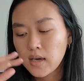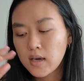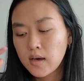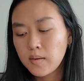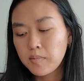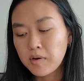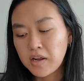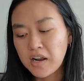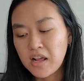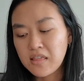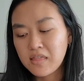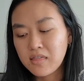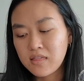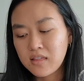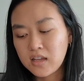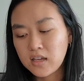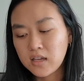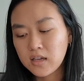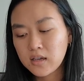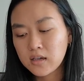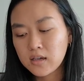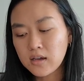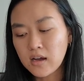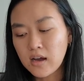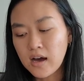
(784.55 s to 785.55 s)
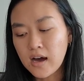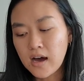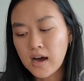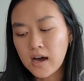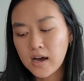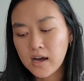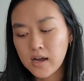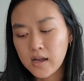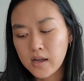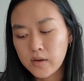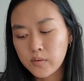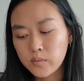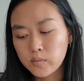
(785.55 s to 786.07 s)
but I think
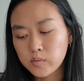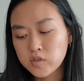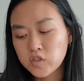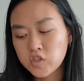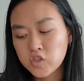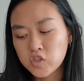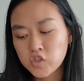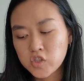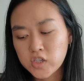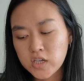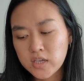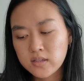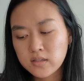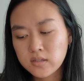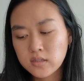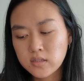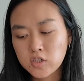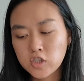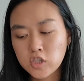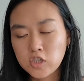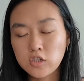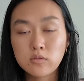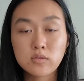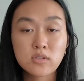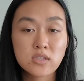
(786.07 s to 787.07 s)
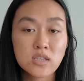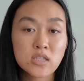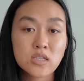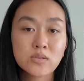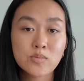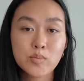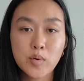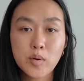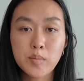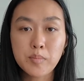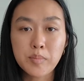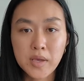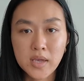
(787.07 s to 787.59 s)
I would suggest to use this
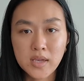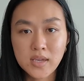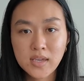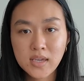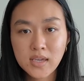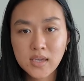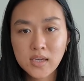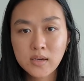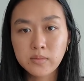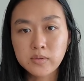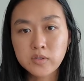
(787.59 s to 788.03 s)
for baking,